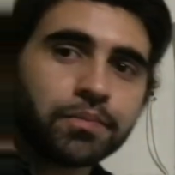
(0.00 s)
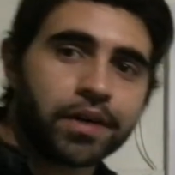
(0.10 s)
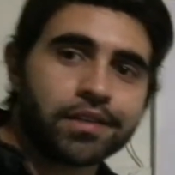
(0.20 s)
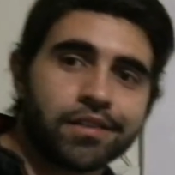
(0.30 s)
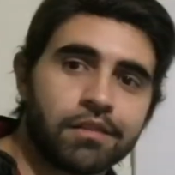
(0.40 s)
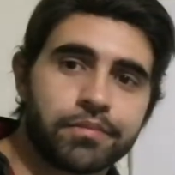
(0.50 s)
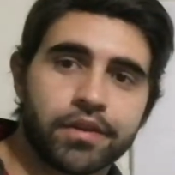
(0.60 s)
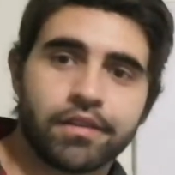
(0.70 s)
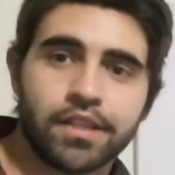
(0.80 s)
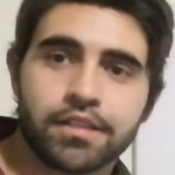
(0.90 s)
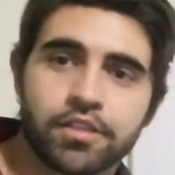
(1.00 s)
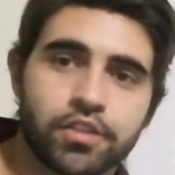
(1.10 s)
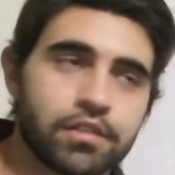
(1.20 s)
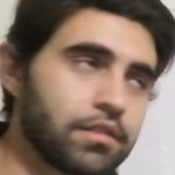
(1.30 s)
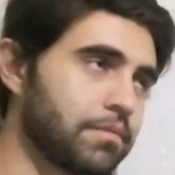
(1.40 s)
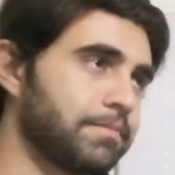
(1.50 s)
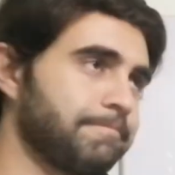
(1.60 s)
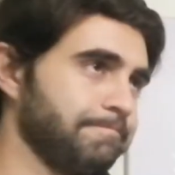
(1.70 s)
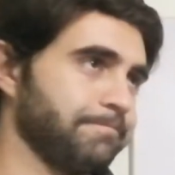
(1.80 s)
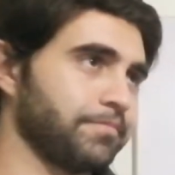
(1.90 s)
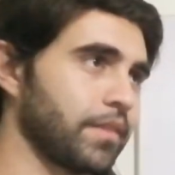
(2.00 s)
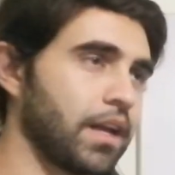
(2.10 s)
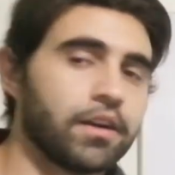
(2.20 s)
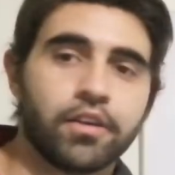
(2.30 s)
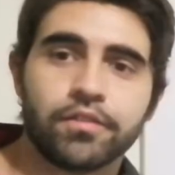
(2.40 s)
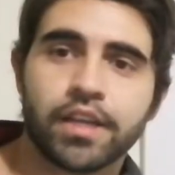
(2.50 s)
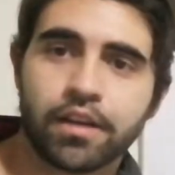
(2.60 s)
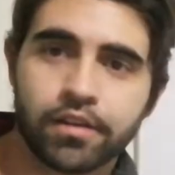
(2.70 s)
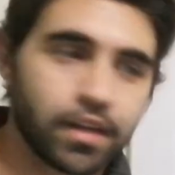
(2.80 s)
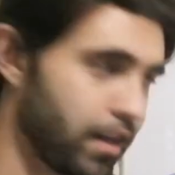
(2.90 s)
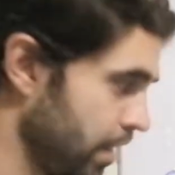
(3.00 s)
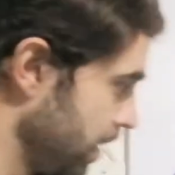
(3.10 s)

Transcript: a personal pronoun such as, I don't know, Nicole.